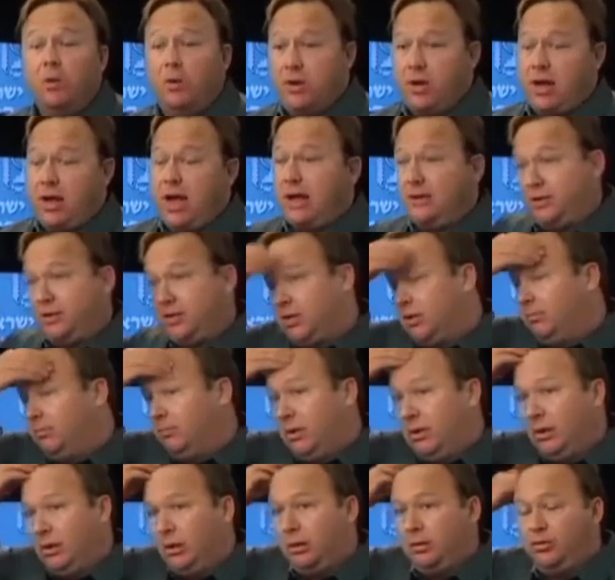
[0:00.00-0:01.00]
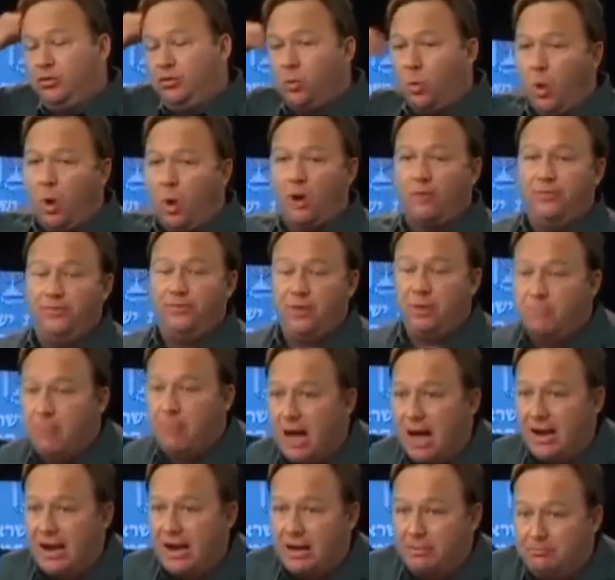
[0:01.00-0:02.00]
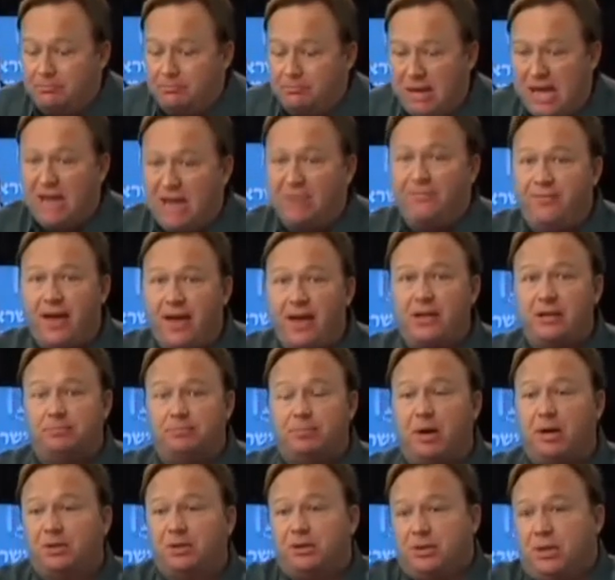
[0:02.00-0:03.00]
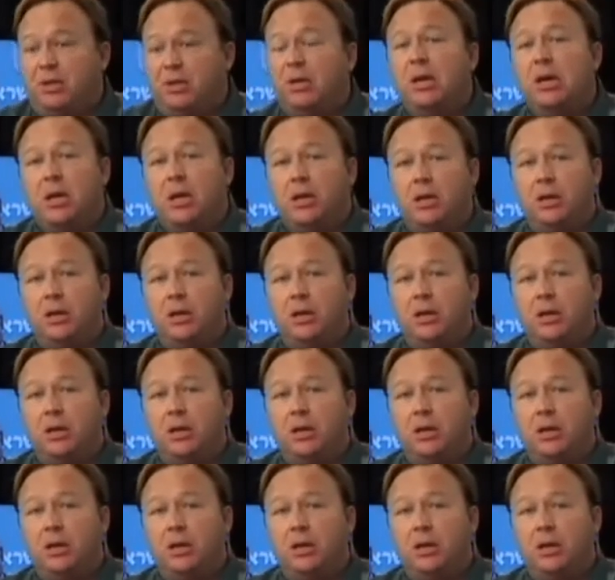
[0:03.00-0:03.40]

where you got some little dwarf, demonic, pig-faced person,